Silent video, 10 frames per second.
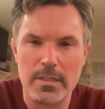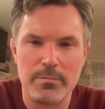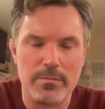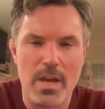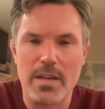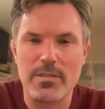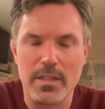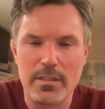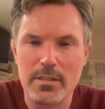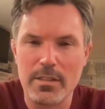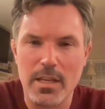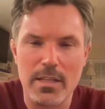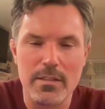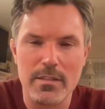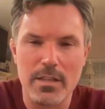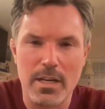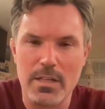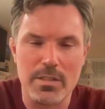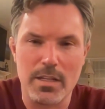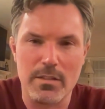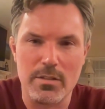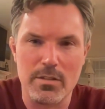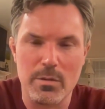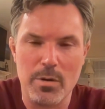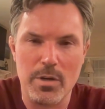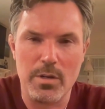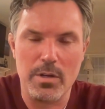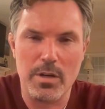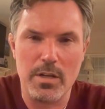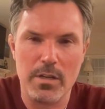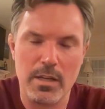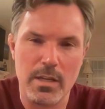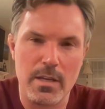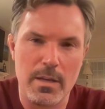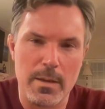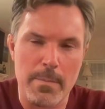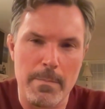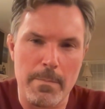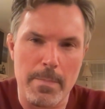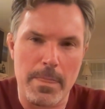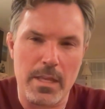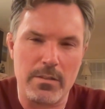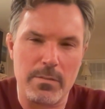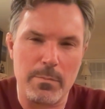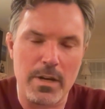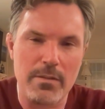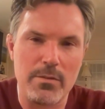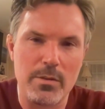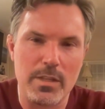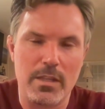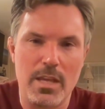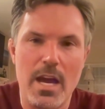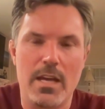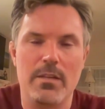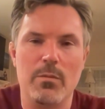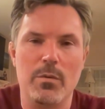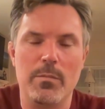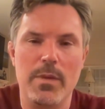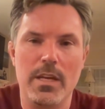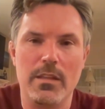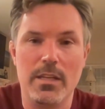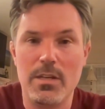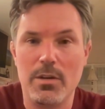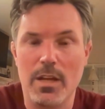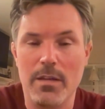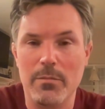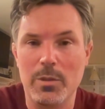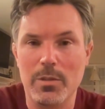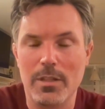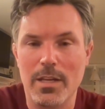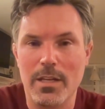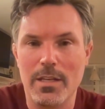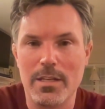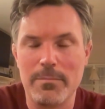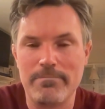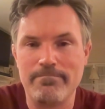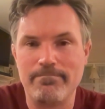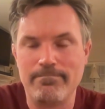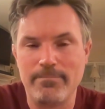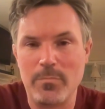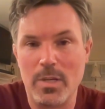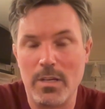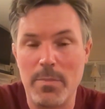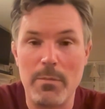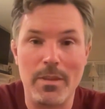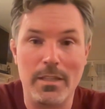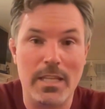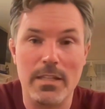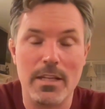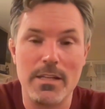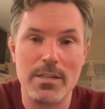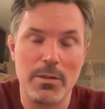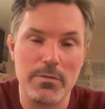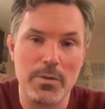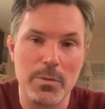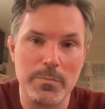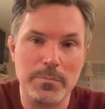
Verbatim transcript: assets, and gosh, I could just go on and on, it's my view that that will make the internet look like eh, maybe the landline telephone.